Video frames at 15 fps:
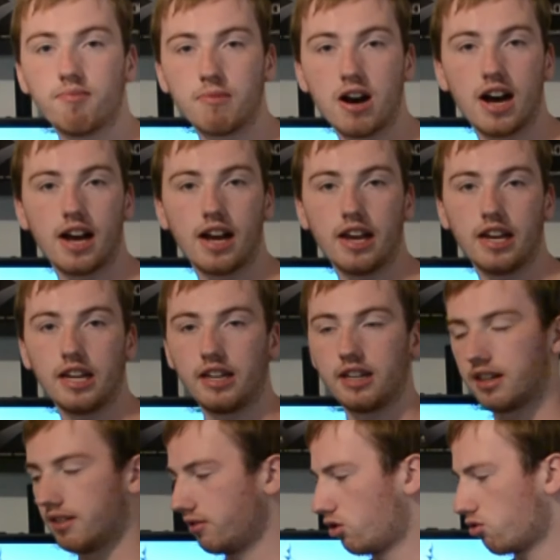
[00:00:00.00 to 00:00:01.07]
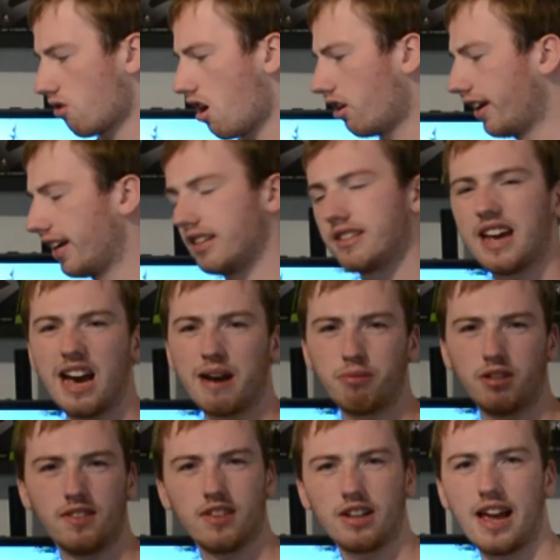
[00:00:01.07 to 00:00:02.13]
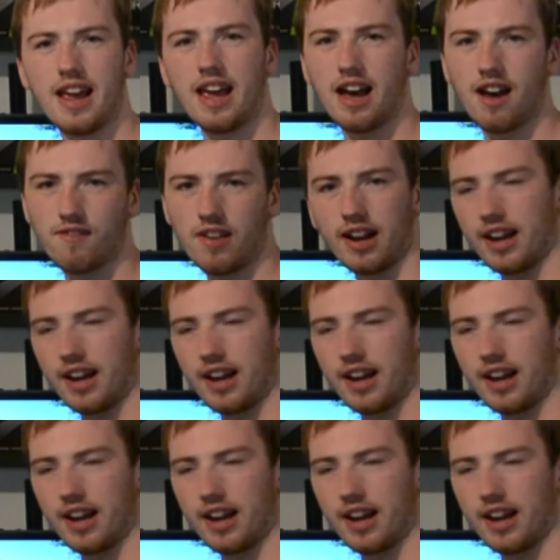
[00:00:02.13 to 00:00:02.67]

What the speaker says: my drawing tablet that I have that